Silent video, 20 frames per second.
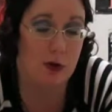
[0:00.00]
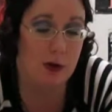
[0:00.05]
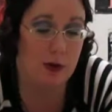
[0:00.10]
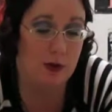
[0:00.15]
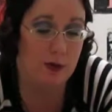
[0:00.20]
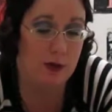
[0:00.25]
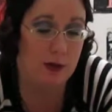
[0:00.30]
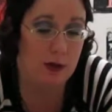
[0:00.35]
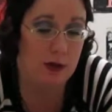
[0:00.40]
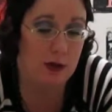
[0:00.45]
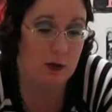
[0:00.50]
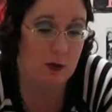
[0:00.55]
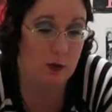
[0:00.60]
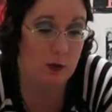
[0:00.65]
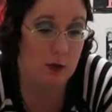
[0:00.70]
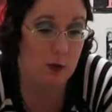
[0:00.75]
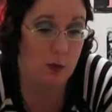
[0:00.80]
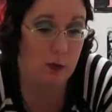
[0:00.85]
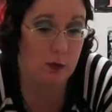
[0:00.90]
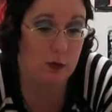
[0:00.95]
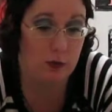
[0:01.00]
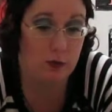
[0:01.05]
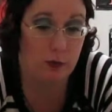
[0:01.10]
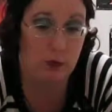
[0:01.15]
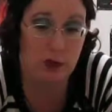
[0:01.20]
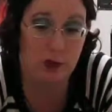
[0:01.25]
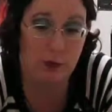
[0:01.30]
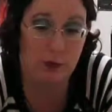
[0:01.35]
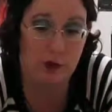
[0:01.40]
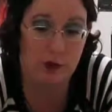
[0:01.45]
I think it works
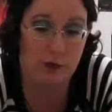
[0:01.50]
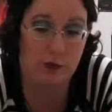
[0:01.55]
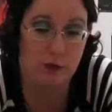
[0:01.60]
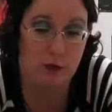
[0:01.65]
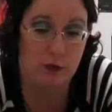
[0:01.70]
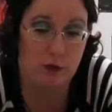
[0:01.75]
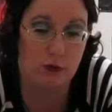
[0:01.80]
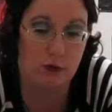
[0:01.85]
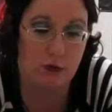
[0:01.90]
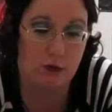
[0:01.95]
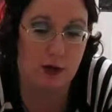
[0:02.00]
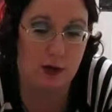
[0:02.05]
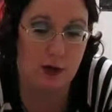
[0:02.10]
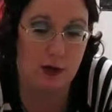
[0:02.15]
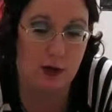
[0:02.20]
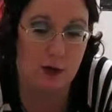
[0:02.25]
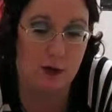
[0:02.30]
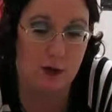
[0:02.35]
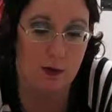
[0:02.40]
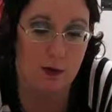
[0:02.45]
really well for Gervais.